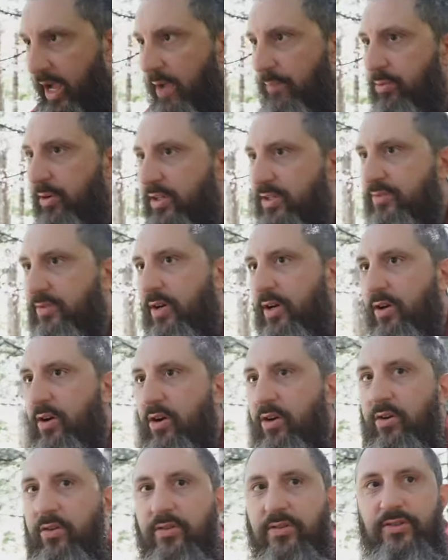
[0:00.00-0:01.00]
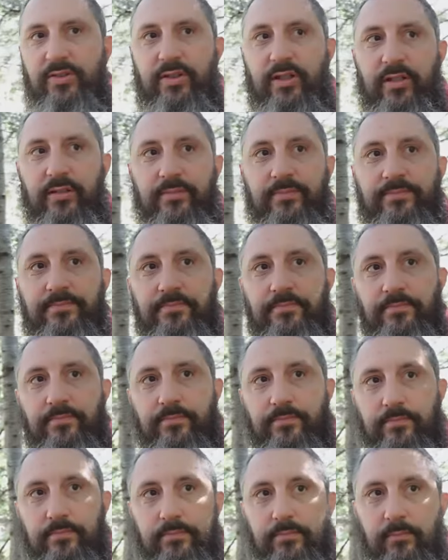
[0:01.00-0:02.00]
I preach very hard on sin.
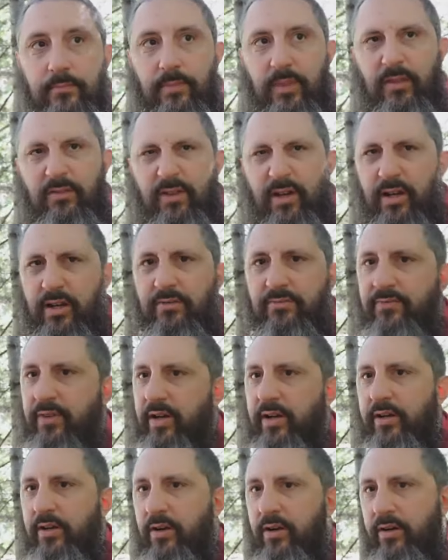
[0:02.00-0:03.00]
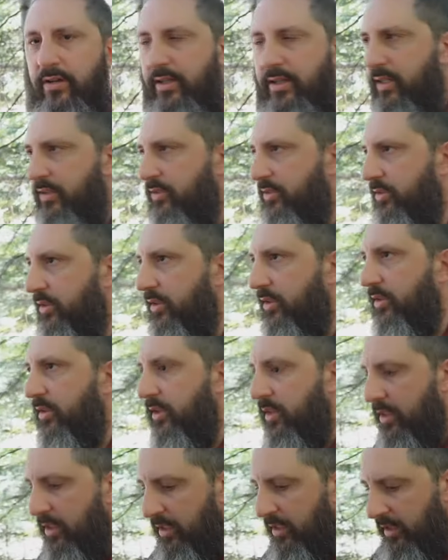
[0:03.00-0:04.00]
Very, very hard against sin.
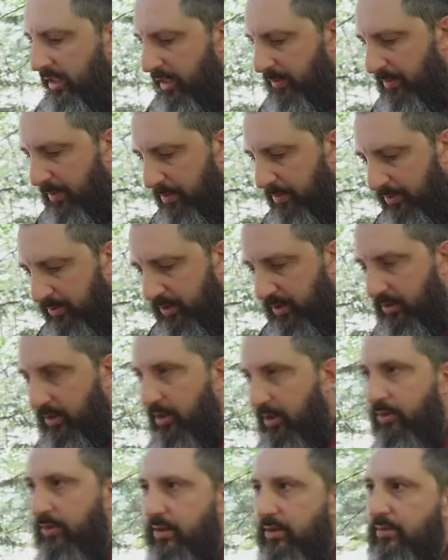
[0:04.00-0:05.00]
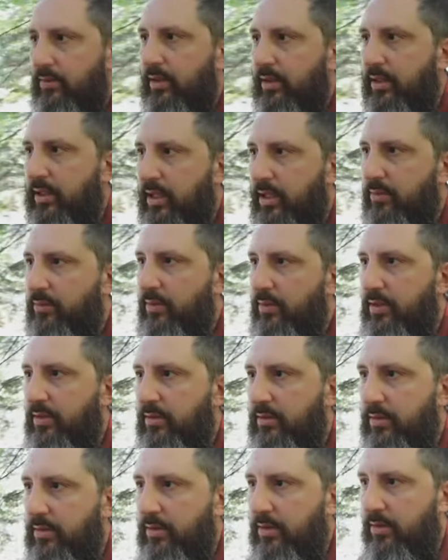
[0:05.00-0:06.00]
A lot of people say, oh, you're really kicked when,
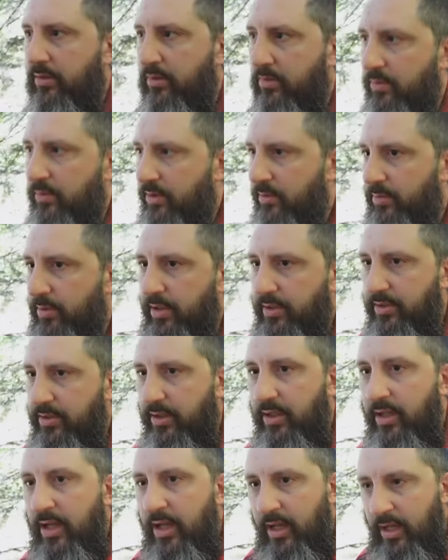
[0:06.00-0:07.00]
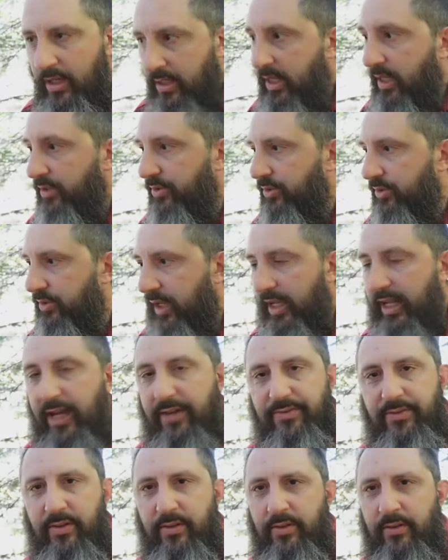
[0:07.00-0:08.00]
you, you know, when you're preaching. Yes, I
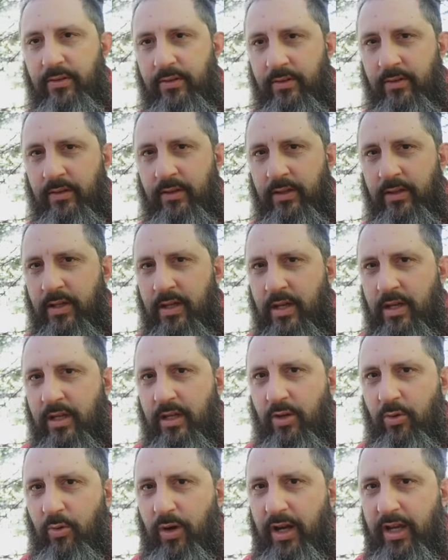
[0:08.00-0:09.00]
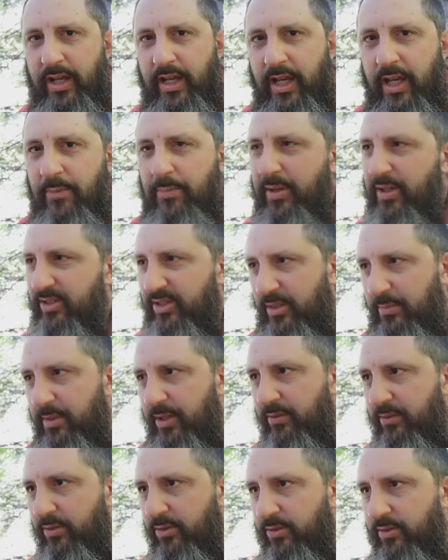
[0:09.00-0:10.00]
have to. You know why? Because I've
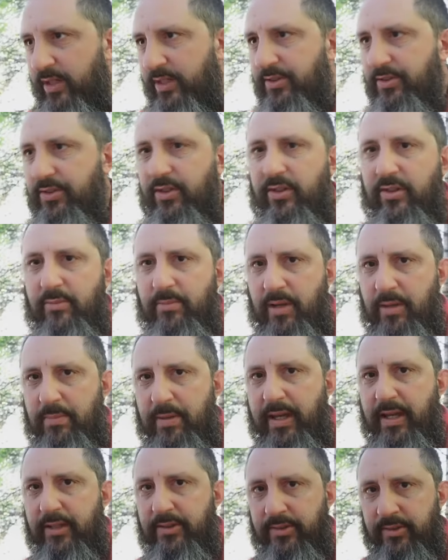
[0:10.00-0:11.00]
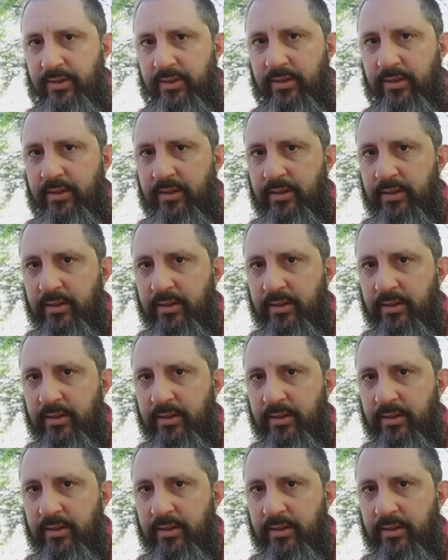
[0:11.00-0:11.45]
been a real great sinner in my past.